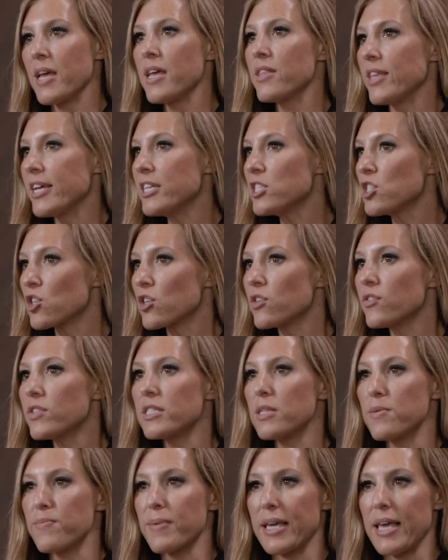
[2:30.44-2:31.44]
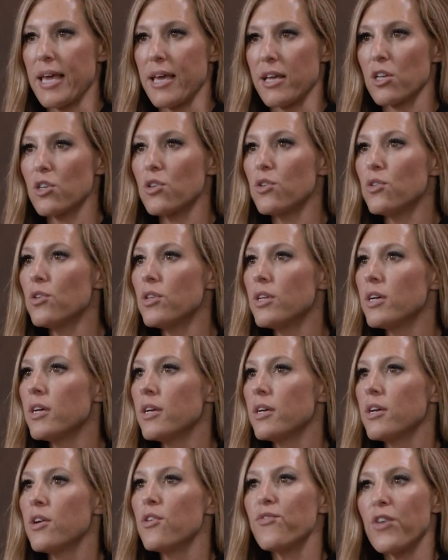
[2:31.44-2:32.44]
They serve as the mechanical
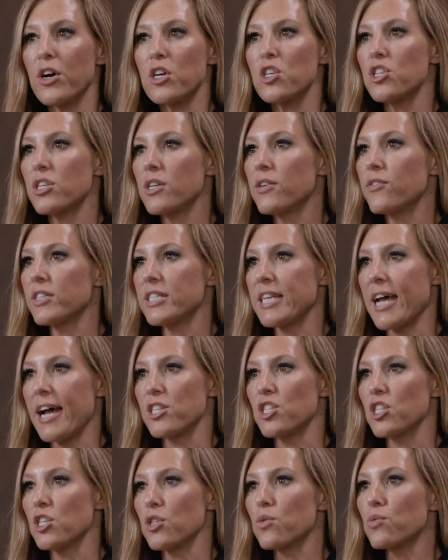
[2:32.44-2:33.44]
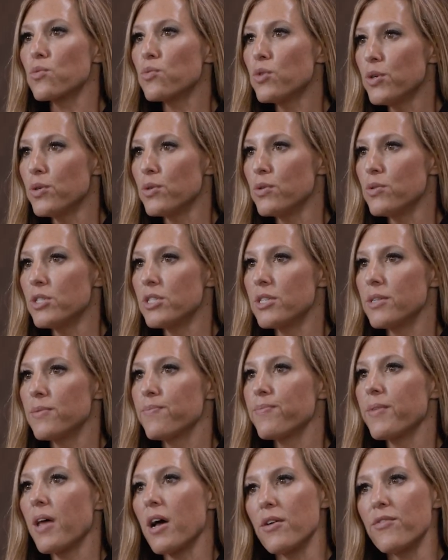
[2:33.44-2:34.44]
function of attaching the root
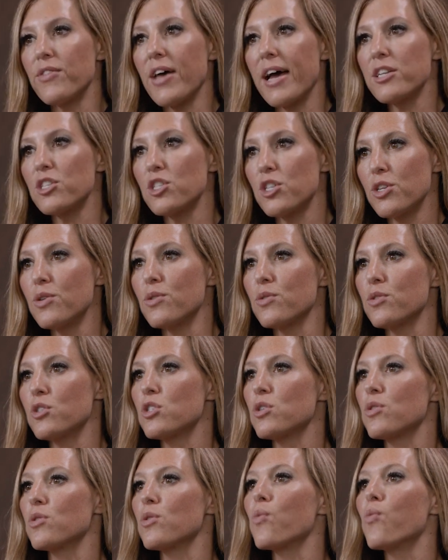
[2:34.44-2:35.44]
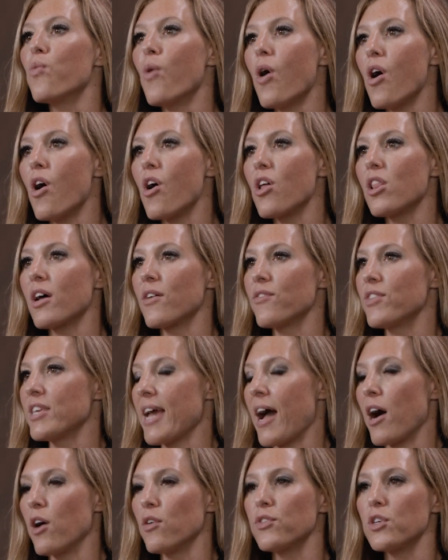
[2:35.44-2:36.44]
of that tooth to the wall of the
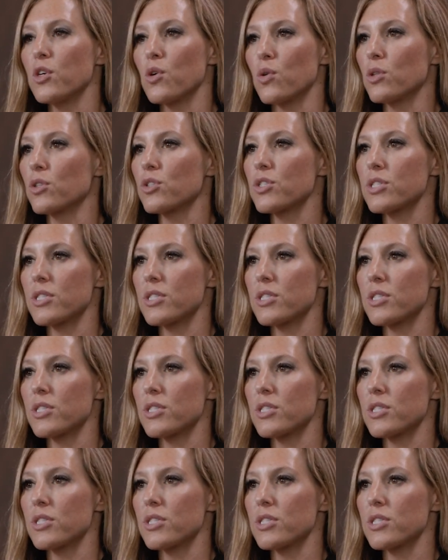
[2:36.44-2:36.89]
alveolar